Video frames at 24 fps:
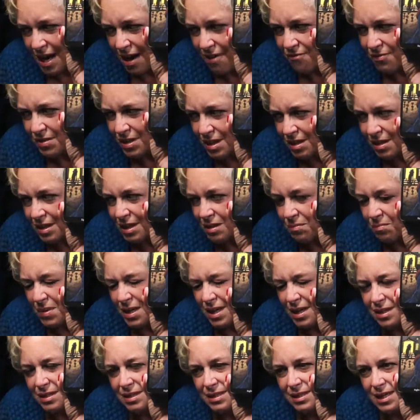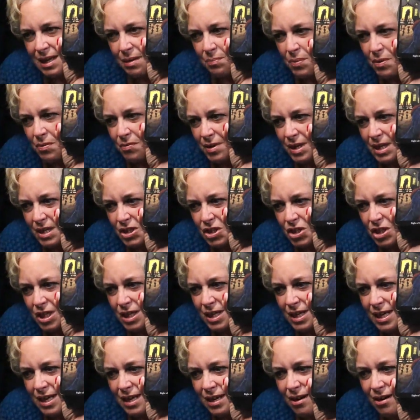definitely be a separation
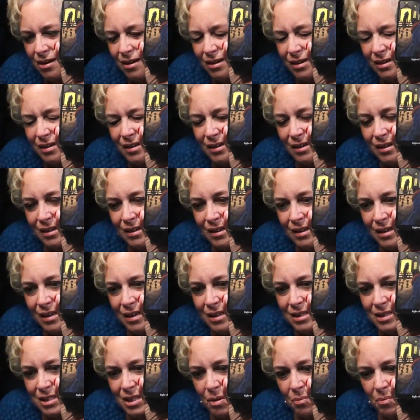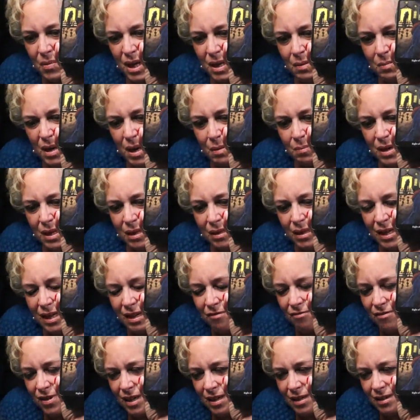here. Somebody may be
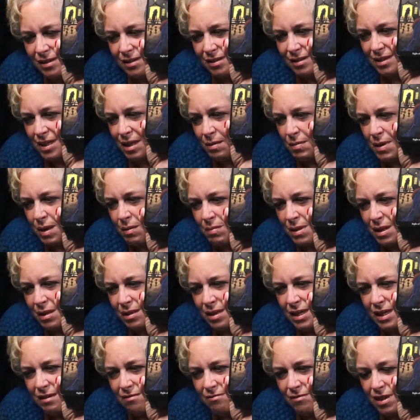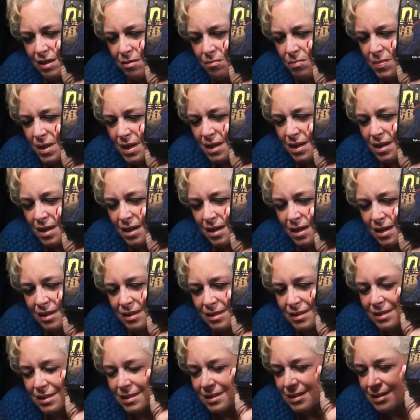leaving. They may be leaving
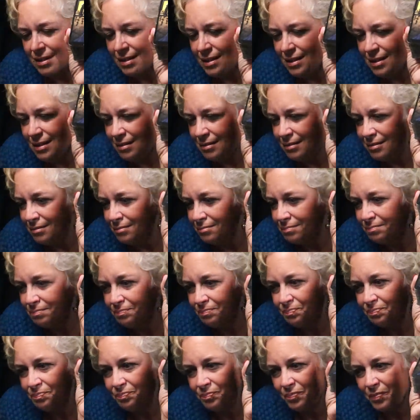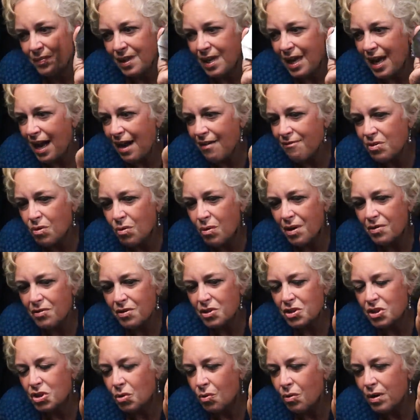because they have no
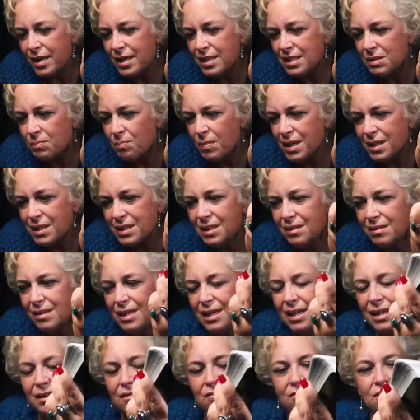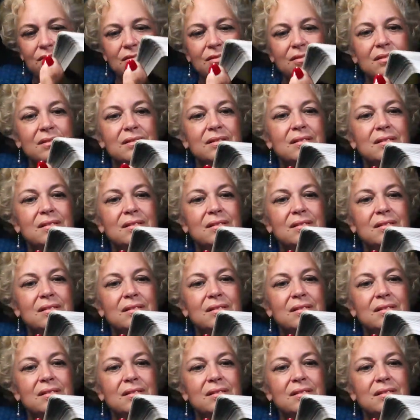other choice but to leave.